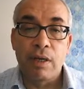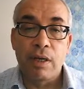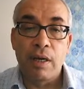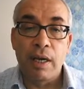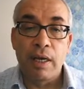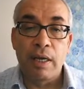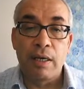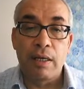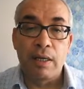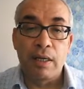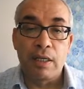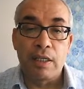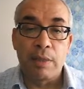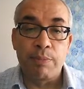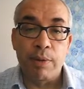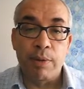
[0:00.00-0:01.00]
In is
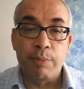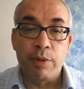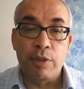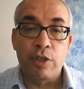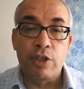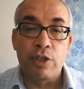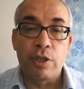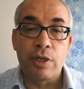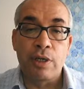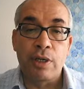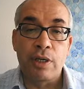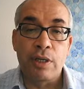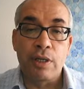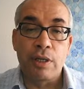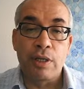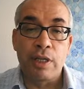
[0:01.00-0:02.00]
a preposition.
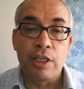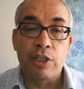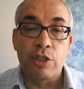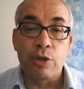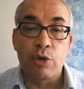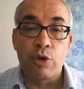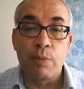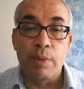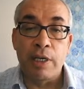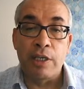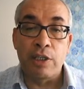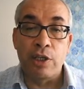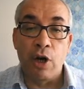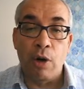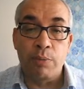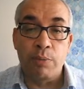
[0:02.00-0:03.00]
This room is
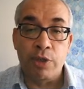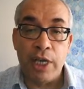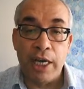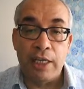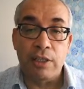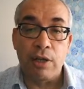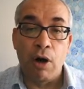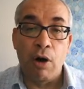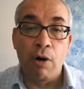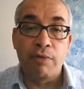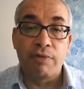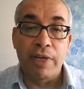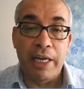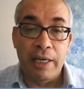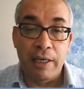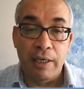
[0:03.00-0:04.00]
the object of
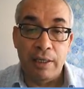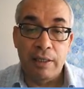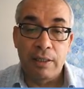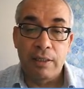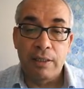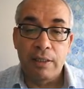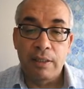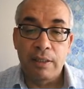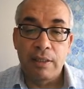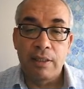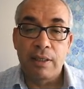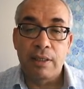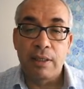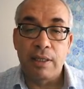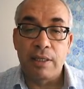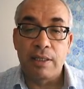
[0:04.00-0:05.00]
in.
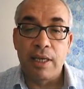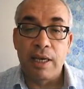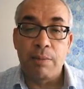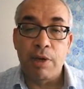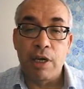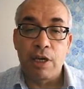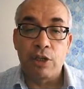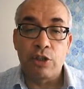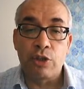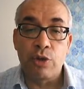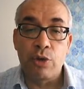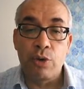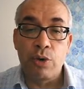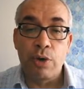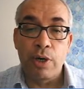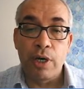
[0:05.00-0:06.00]
The same here.
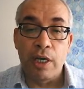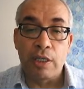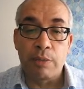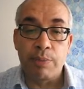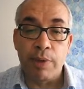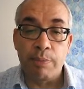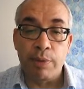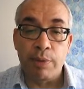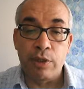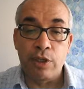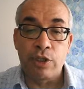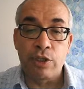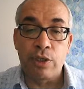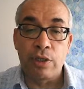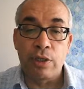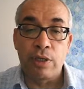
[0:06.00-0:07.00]
To is
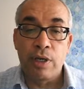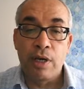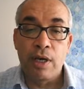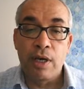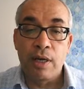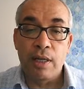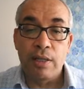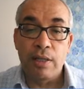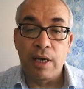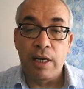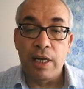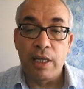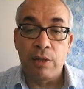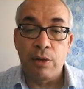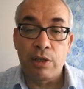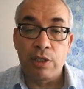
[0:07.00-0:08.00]
preposition. The
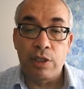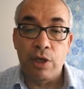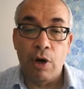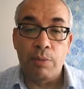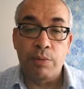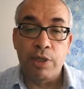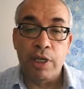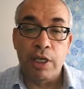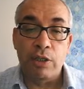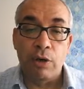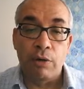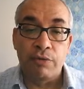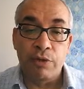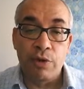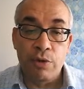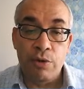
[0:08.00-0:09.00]
radio is the object of
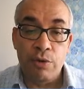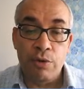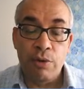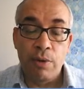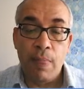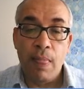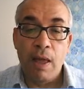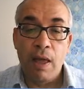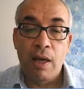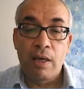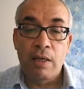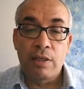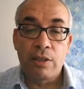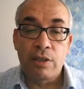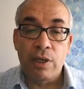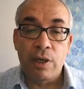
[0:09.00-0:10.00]
to.
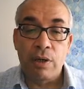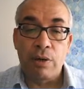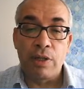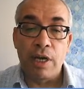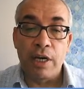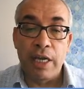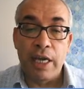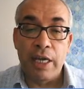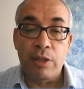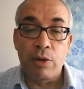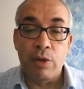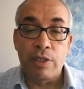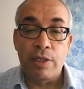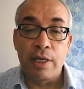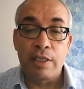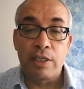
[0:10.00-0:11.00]
So the radio
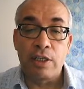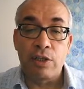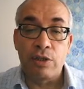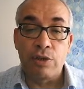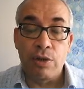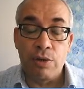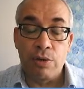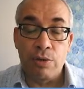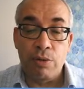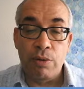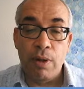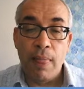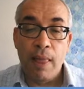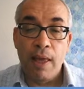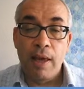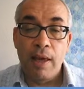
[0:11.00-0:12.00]
is listened to.
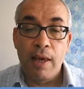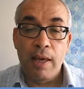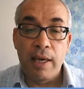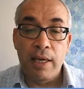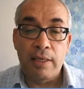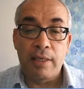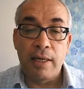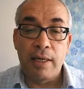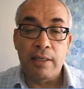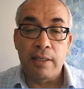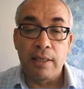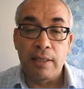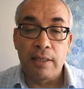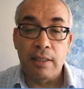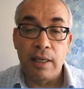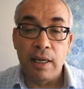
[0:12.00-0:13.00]
Is
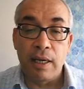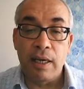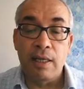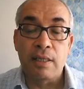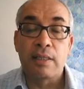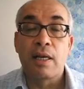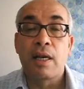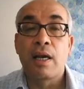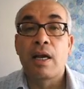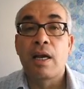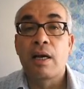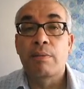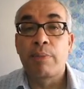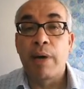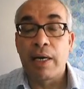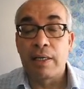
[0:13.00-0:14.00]
listened is
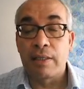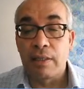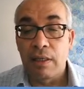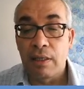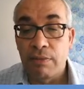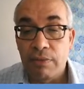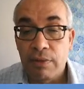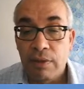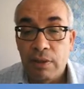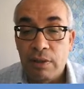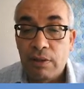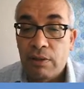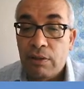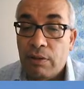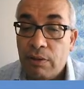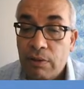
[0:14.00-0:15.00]
passive
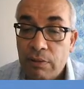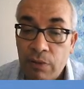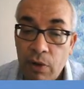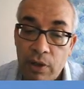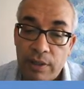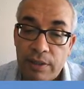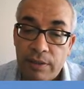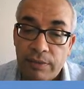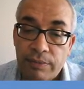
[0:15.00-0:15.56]
voice.